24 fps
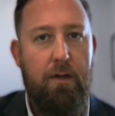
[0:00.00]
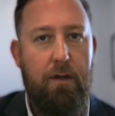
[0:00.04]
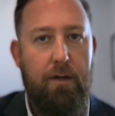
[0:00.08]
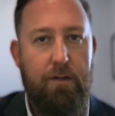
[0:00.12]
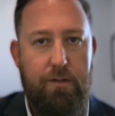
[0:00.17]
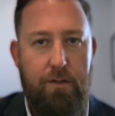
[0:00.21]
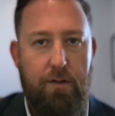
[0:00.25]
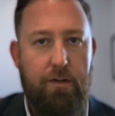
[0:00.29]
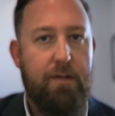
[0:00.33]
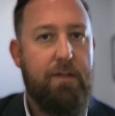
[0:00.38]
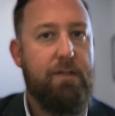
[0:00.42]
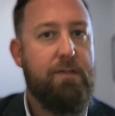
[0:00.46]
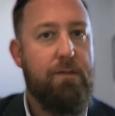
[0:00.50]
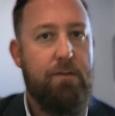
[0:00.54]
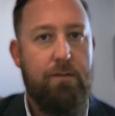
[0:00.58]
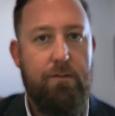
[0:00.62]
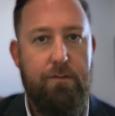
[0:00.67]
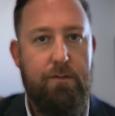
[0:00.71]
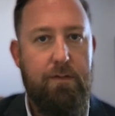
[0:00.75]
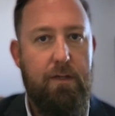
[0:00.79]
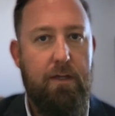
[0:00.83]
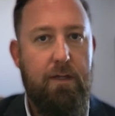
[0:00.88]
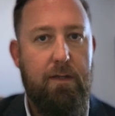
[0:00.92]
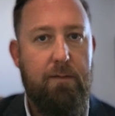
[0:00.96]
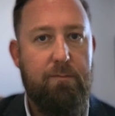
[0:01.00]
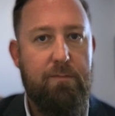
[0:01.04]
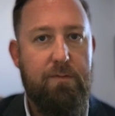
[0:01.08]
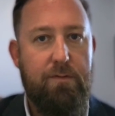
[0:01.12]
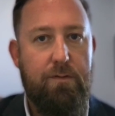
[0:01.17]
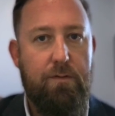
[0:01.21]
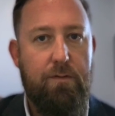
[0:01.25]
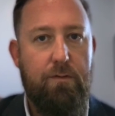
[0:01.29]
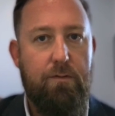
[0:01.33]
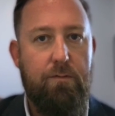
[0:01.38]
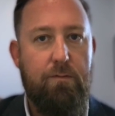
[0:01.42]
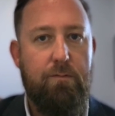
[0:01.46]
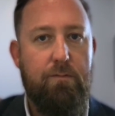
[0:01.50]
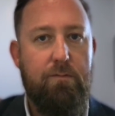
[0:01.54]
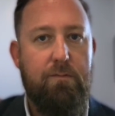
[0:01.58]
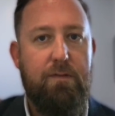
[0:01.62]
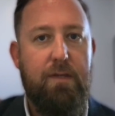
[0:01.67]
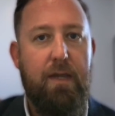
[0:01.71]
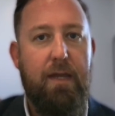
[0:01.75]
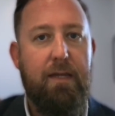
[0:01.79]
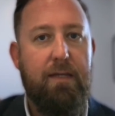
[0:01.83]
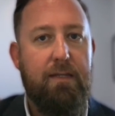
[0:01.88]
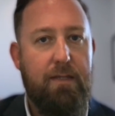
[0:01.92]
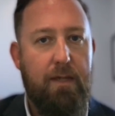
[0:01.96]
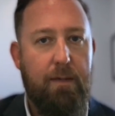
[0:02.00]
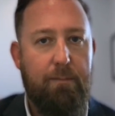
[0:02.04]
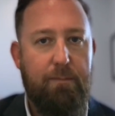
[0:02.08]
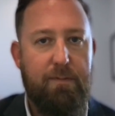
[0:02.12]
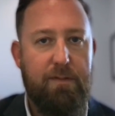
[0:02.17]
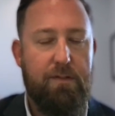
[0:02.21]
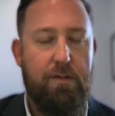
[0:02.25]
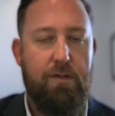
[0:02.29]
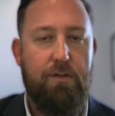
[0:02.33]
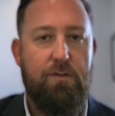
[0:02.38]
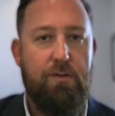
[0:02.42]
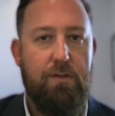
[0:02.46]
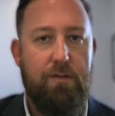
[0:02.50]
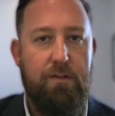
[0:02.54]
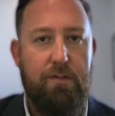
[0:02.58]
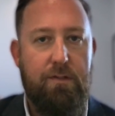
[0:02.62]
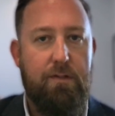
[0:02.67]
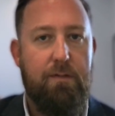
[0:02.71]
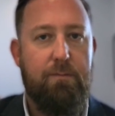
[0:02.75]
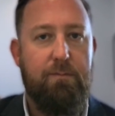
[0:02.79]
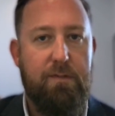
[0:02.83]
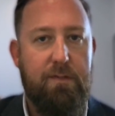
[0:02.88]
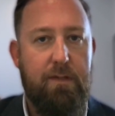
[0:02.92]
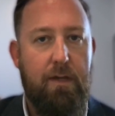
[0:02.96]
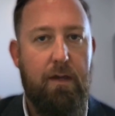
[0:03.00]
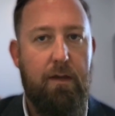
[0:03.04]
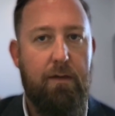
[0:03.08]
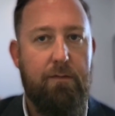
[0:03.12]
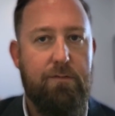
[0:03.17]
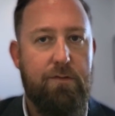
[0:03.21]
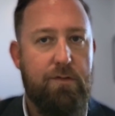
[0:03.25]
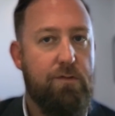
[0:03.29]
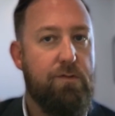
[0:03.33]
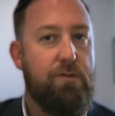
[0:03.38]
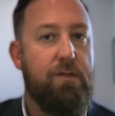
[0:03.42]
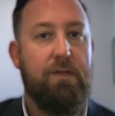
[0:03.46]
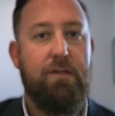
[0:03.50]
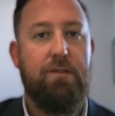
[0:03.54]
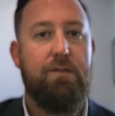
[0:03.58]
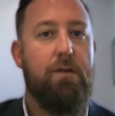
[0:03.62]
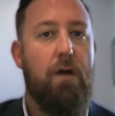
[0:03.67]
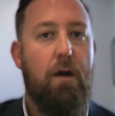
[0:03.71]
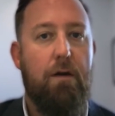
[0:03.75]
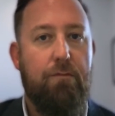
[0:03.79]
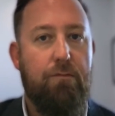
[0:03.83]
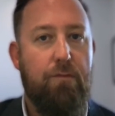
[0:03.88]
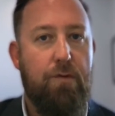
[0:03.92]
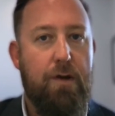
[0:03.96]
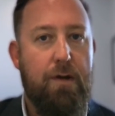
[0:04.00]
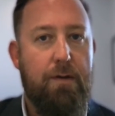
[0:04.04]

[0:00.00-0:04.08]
attorneys and their teams to take depositions themselves using software.